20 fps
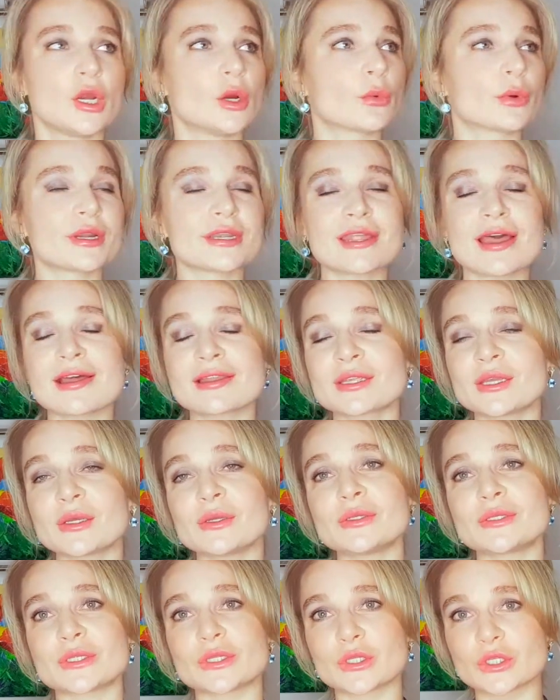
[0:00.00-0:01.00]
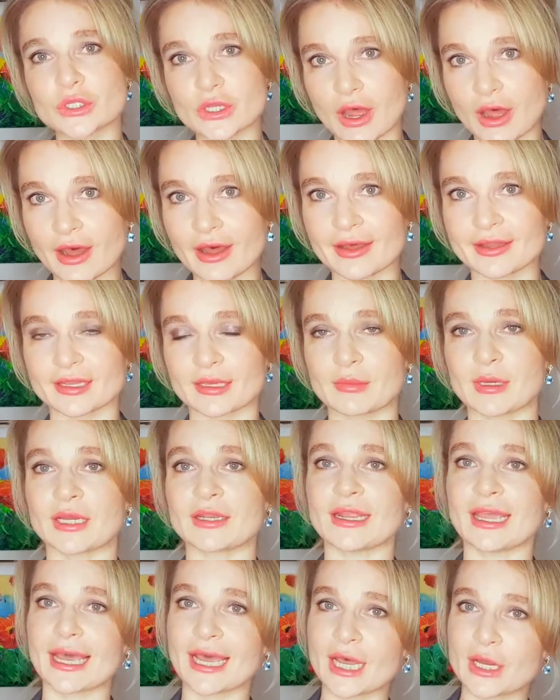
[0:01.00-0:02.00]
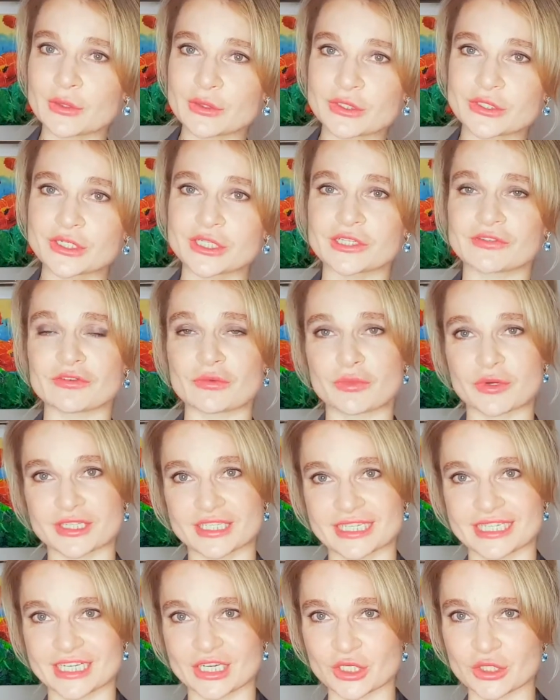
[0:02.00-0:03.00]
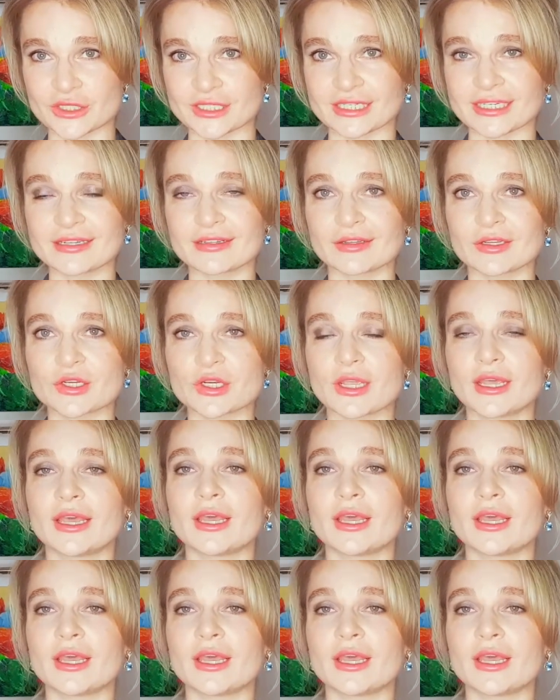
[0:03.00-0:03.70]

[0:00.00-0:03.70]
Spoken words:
We're not going to talk about how to deliver presentations in English.